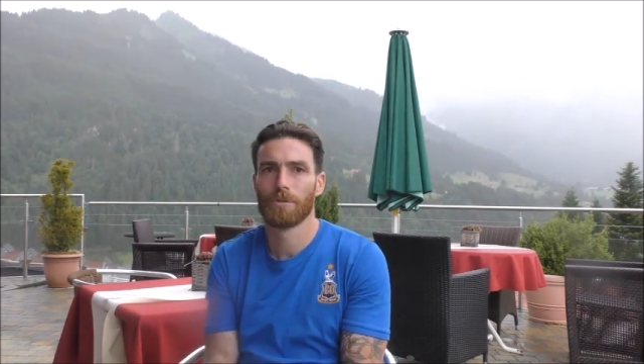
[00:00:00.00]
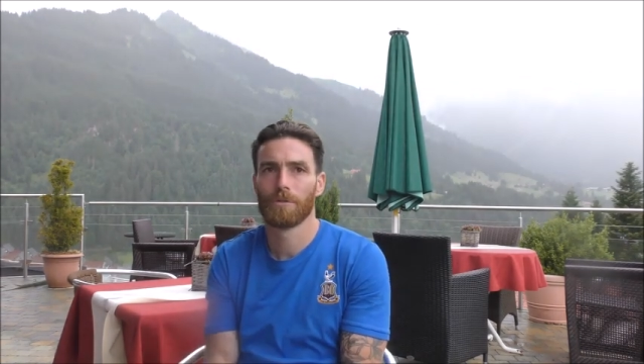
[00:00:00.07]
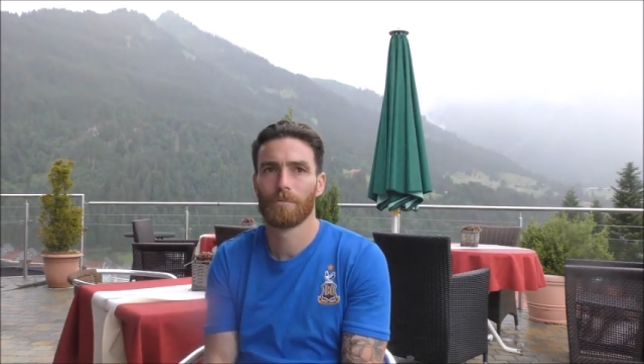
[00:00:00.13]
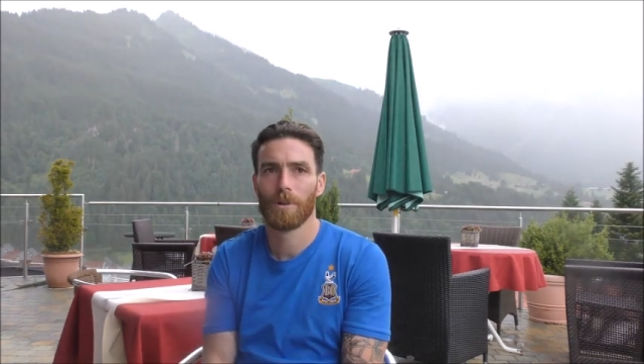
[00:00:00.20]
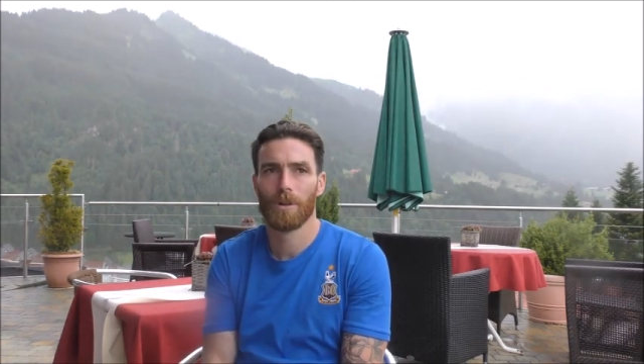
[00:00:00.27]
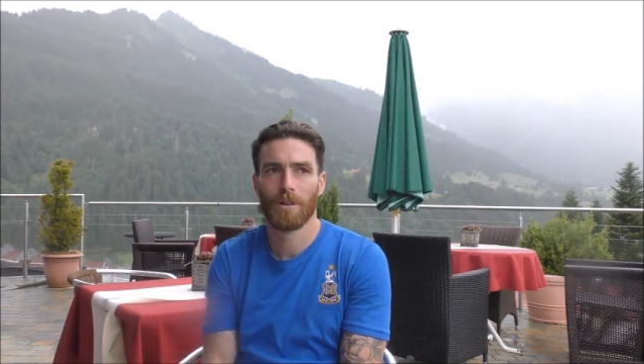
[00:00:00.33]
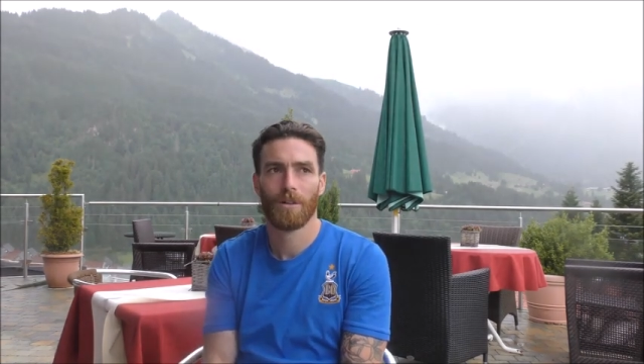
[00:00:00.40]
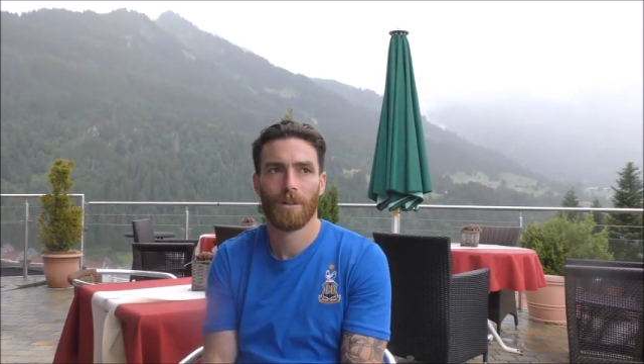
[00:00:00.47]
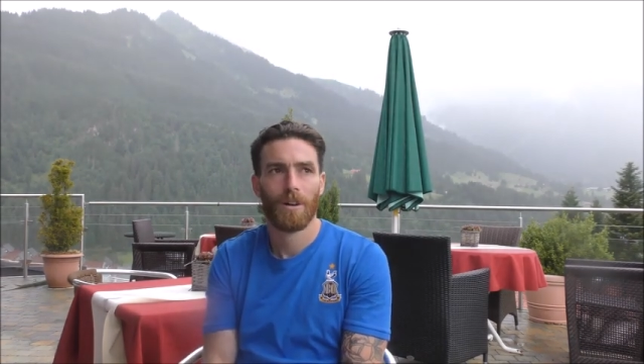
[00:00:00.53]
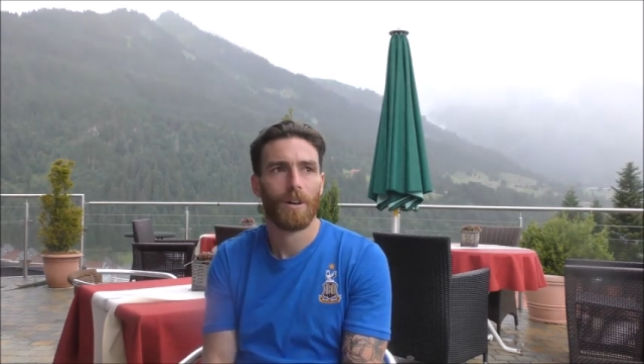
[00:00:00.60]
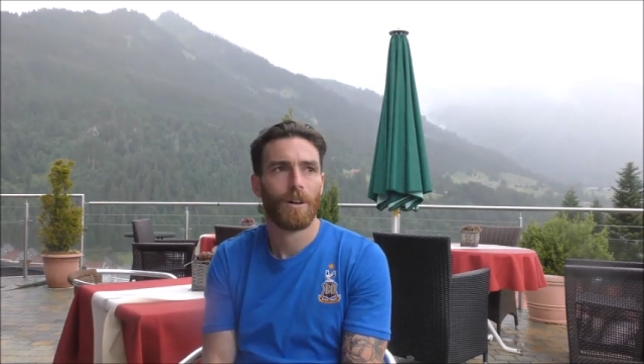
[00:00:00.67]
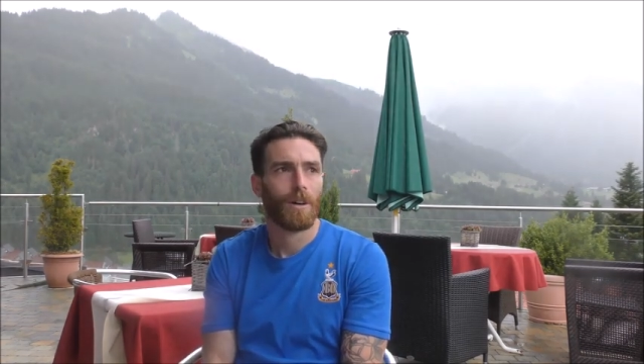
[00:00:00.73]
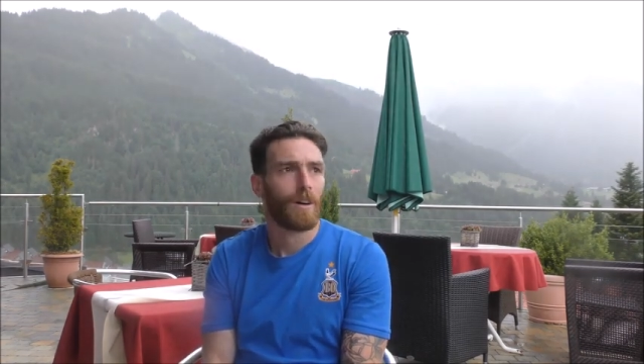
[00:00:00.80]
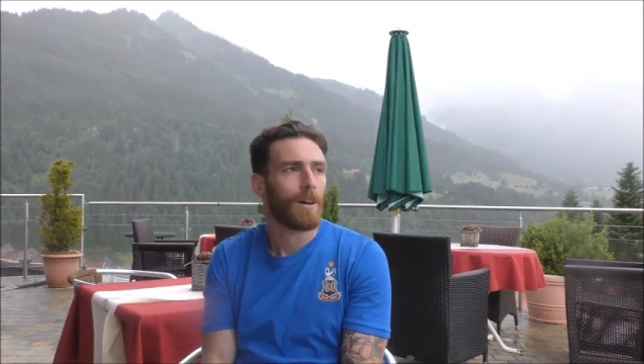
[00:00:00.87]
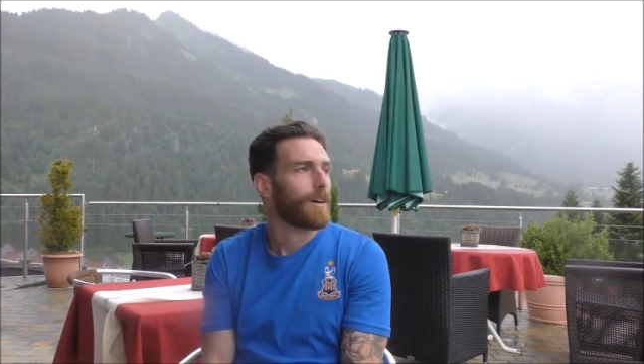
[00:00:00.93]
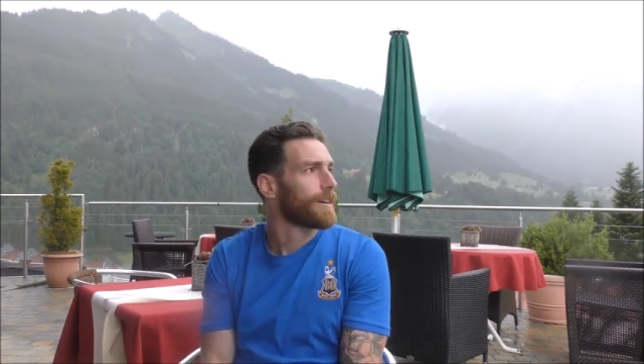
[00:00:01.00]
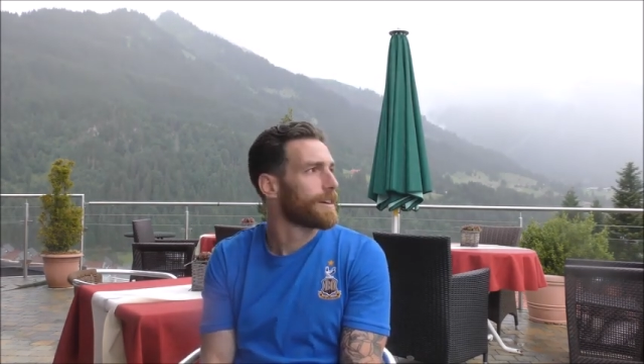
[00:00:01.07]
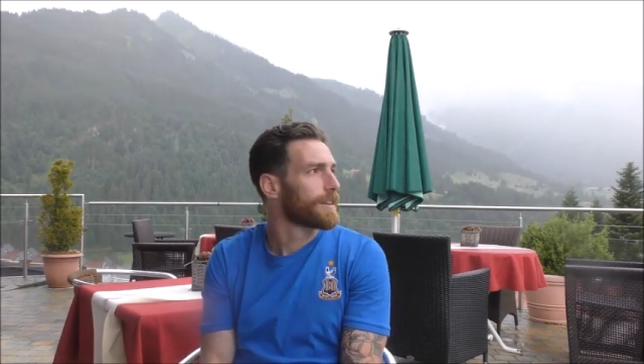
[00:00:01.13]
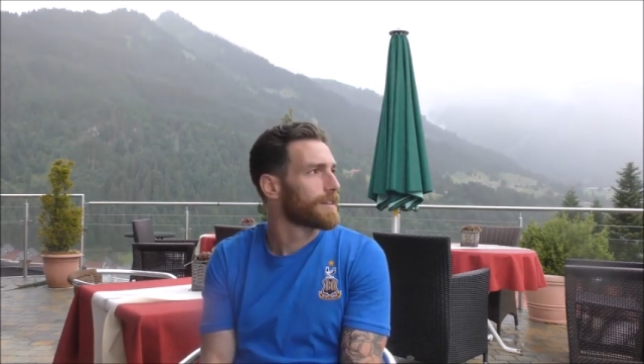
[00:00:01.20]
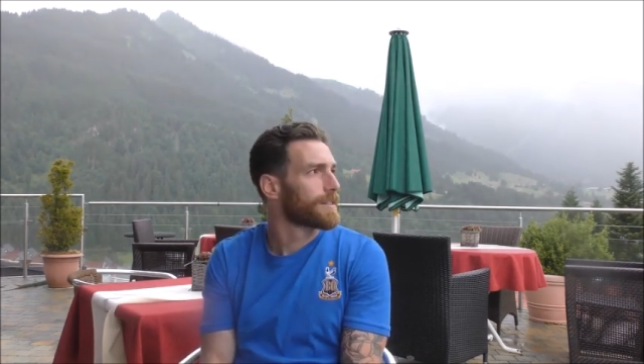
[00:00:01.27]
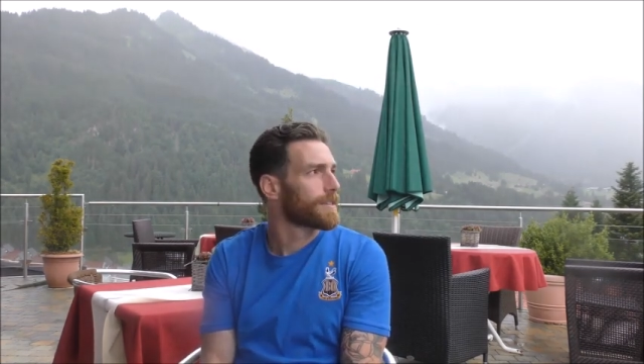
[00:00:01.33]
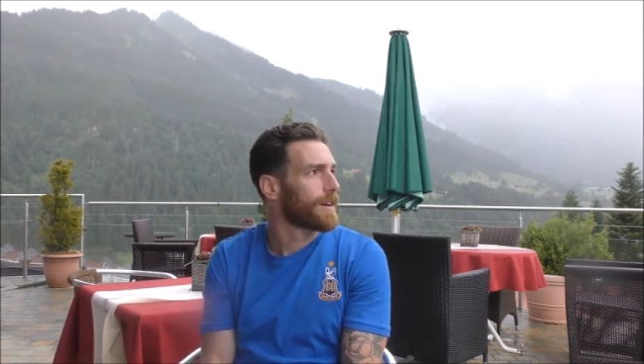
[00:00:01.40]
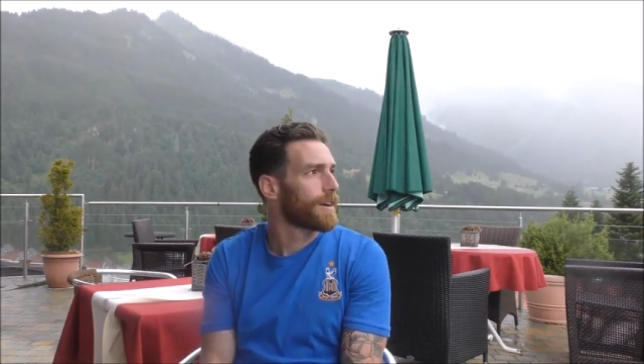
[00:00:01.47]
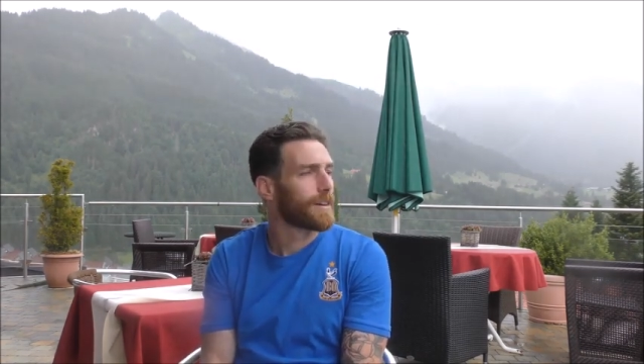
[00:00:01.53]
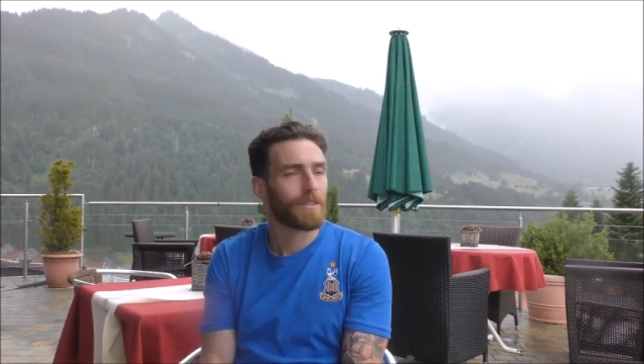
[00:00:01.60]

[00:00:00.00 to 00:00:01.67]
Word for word: but it's uh,